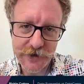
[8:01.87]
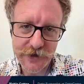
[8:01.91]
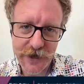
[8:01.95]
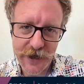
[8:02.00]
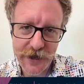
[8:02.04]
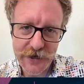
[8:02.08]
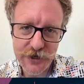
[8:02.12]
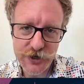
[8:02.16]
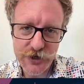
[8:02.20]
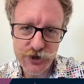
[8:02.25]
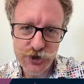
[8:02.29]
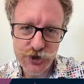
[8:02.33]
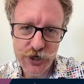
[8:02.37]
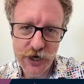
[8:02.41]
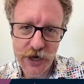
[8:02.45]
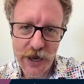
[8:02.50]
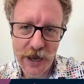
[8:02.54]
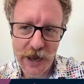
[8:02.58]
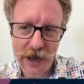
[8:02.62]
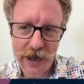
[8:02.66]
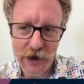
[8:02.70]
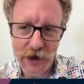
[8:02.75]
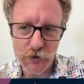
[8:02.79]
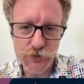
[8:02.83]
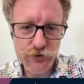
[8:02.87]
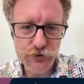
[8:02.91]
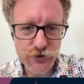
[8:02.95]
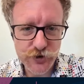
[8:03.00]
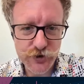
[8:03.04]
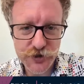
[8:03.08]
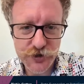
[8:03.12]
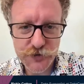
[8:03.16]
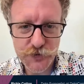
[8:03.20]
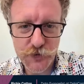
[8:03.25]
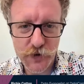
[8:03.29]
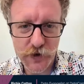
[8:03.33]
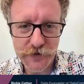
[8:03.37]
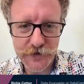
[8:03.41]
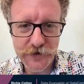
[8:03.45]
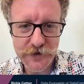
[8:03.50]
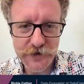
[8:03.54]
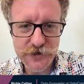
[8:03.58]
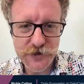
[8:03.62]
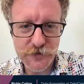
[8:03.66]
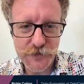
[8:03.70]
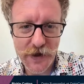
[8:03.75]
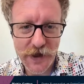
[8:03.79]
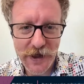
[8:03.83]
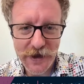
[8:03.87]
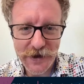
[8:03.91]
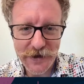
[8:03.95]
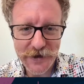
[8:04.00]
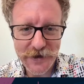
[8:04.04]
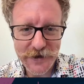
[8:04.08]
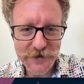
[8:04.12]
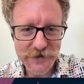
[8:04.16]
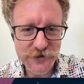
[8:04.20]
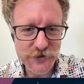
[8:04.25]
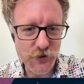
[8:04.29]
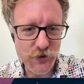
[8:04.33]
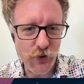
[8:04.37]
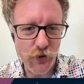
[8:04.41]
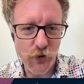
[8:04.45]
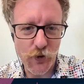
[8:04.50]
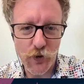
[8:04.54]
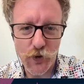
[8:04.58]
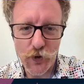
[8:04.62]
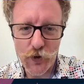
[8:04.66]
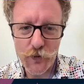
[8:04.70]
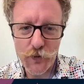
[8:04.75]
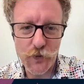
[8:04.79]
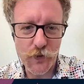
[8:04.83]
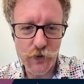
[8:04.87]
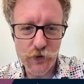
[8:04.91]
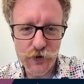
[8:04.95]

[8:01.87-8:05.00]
gauge how trustworthy some AI is, or